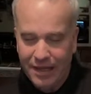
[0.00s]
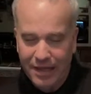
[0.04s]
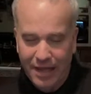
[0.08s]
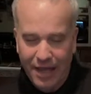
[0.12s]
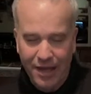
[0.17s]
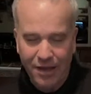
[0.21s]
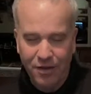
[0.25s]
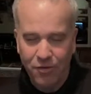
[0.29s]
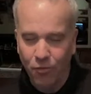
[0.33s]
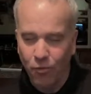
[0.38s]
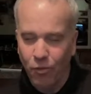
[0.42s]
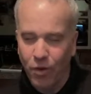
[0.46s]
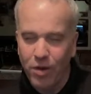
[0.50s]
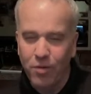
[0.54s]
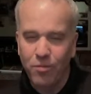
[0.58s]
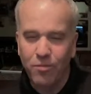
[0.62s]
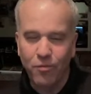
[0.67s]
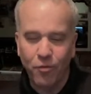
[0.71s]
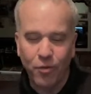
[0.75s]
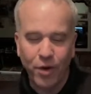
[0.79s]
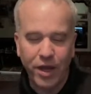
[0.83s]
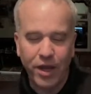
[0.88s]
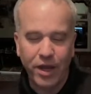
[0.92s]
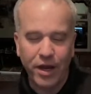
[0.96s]
like
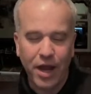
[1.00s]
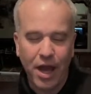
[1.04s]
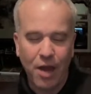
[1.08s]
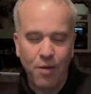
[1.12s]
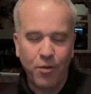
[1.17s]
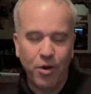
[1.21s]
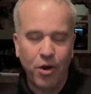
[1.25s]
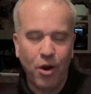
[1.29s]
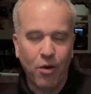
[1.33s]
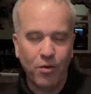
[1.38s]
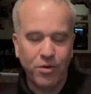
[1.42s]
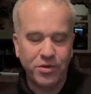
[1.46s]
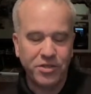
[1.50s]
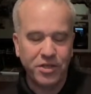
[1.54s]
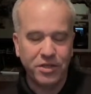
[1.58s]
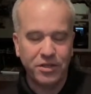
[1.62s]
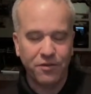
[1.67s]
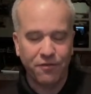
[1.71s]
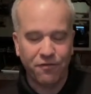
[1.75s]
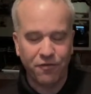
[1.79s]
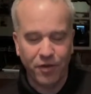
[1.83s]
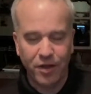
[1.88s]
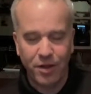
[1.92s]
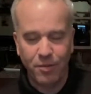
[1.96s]
Rick and I would always hit
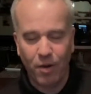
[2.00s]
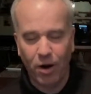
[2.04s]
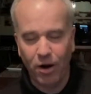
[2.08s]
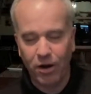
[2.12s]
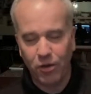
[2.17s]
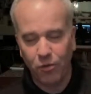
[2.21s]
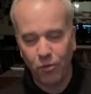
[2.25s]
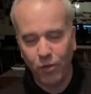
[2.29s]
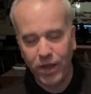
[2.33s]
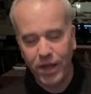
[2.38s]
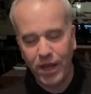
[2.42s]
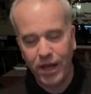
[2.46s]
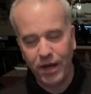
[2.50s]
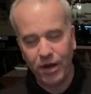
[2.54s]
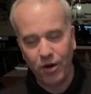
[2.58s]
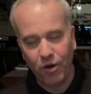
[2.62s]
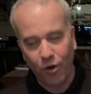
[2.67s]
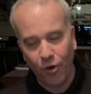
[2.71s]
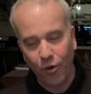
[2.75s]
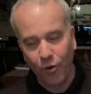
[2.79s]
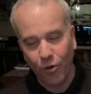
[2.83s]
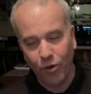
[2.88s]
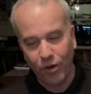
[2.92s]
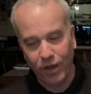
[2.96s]
the flea market. We hit it
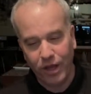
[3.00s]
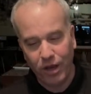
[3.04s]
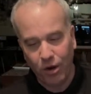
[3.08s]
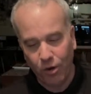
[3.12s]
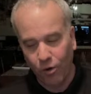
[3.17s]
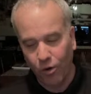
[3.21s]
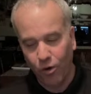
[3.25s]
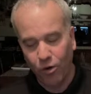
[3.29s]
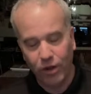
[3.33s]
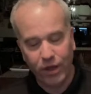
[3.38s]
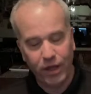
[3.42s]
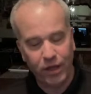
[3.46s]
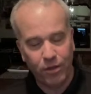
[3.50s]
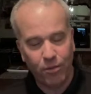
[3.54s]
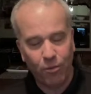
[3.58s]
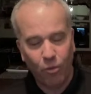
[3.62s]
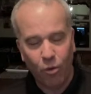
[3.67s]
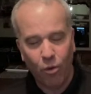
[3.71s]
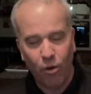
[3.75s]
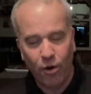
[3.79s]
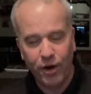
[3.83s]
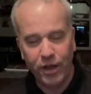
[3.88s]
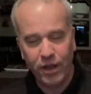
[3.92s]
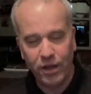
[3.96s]
early in the
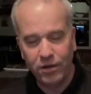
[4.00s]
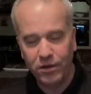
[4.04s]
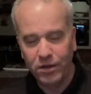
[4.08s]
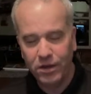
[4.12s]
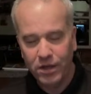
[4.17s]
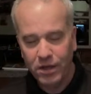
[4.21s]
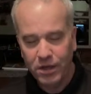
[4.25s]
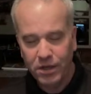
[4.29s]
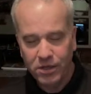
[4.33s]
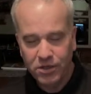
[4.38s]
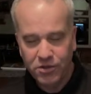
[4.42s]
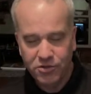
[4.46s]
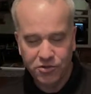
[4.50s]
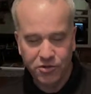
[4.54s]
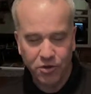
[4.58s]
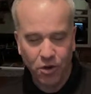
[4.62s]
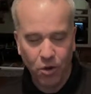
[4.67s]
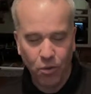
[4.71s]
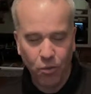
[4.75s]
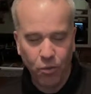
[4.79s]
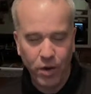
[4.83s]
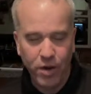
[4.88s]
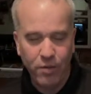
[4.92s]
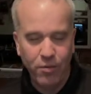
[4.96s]
morning.
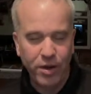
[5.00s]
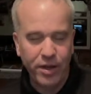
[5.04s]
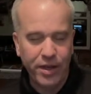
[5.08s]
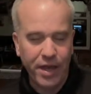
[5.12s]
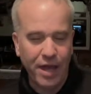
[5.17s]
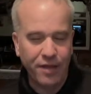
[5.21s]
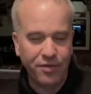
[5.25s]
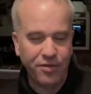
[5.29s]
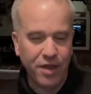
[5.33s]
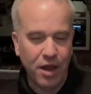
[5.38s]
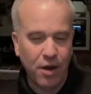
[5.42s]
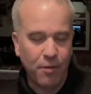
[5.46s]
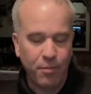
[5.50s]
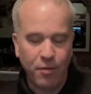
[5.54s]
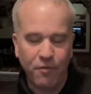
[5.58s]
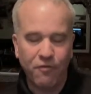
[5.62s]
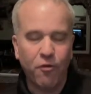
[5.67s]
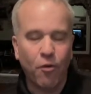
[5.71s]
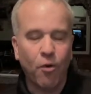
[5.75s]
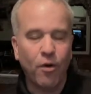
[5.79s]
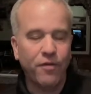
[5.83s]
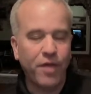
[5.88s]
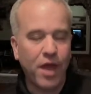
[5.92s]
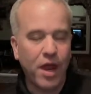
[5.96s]
So we would get there
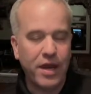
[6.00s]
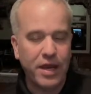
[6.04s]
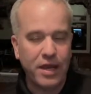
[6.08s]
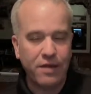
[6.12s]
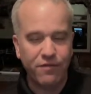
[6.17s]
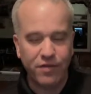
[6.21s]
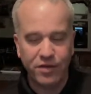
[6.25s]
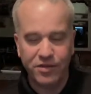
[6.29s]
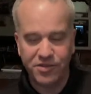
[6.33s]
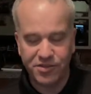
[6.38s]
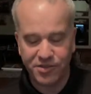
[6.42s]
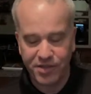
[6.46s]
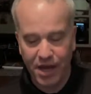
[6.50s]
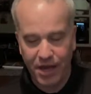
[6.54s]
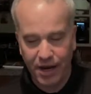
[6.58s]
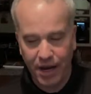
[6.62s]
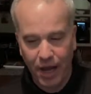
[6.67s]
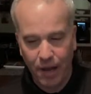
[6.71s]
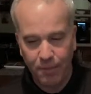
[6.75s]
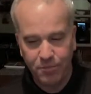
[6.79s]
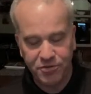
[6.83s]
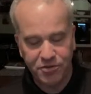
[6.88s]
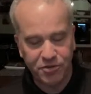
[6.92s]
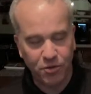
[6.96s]
before they'd even set
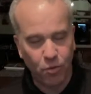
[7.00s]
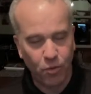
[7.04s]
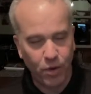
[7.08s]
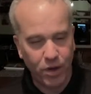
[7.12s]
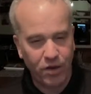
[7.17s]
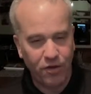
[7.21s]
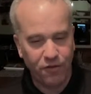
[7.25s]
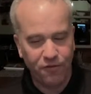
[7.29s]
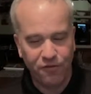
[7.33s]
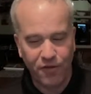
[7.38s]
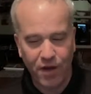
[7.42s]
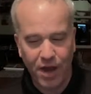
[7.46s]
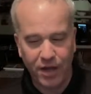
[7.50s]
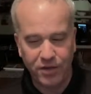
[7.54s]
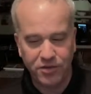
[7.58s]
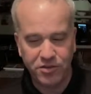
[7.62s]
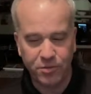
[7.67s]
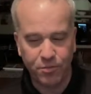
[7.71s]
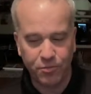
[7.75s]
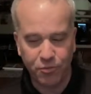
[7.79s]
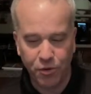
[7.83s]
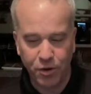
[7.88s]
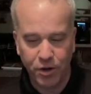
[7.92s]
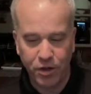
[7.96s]
up, so we could
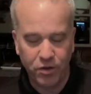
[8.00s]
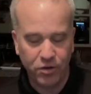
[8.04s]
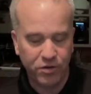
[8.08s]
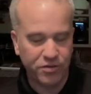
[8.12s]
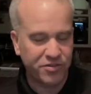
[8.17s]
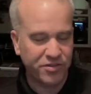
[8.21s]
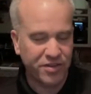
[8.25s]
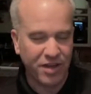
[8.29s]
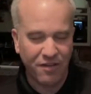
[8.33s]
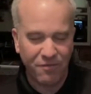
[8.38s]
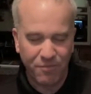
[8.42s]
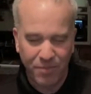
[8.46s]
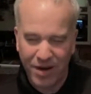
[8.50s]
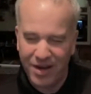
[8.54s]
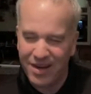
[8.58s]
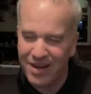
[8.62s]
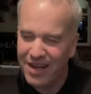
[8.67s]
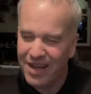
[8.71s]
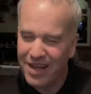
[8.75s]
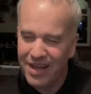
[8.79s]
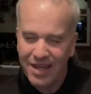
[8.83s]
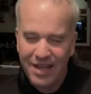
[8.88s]
find some good stuff. But